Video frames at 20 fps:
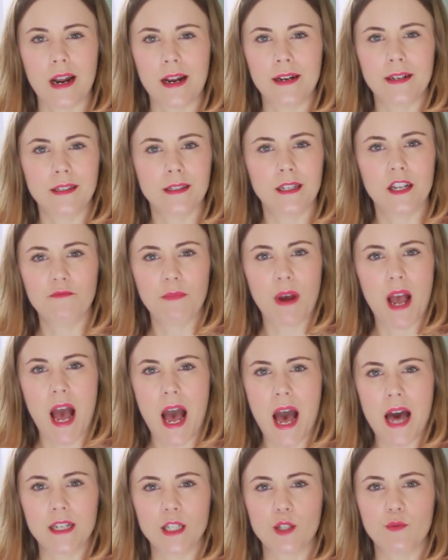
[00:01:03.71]
and it doesn't leave my
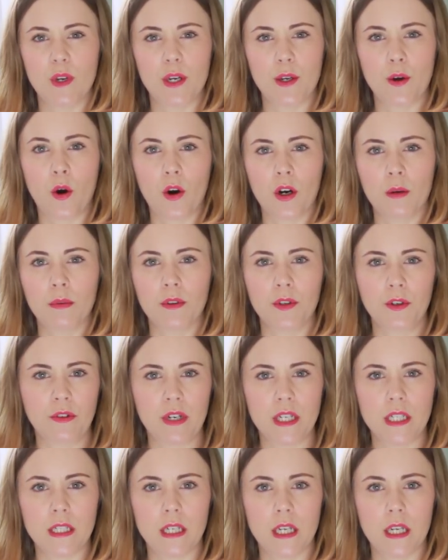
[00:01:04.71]
hands feeling horrible and
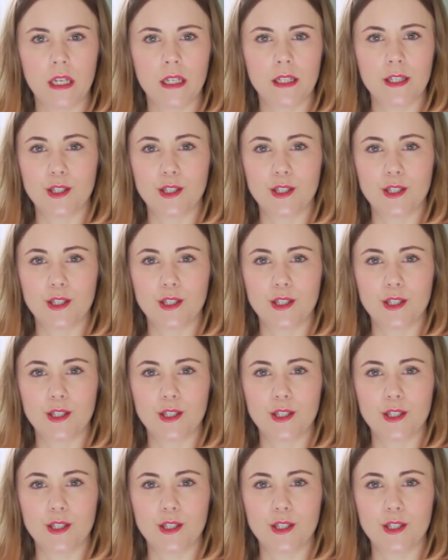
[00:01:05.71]
greasy.